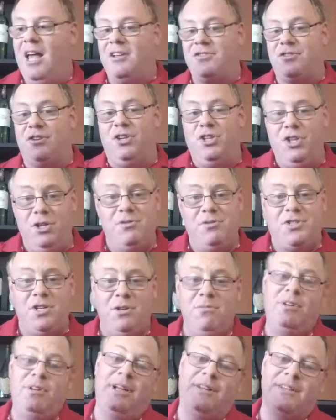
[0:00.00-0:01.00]
so you
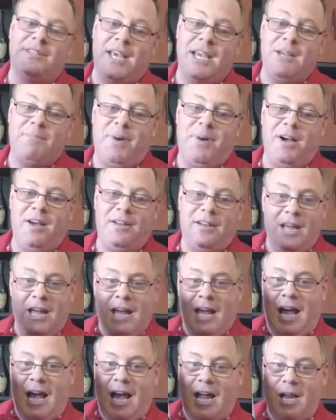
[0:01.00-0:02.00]
too can take part
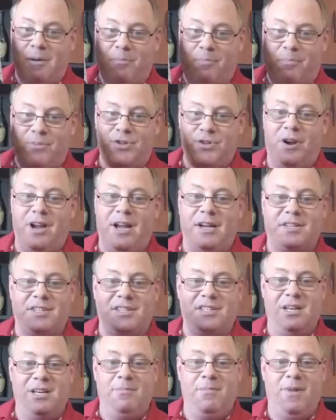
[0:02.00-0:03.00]
and try
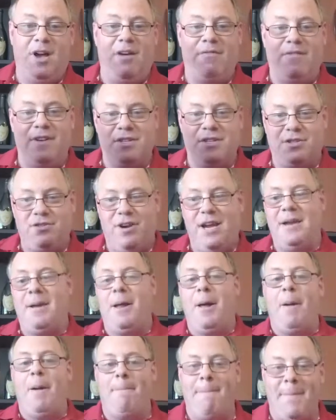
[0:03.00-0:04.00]
some of these great
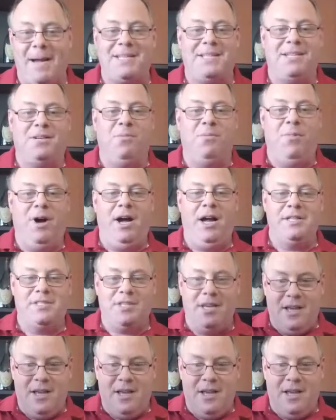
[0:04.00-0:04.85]
Mexican wines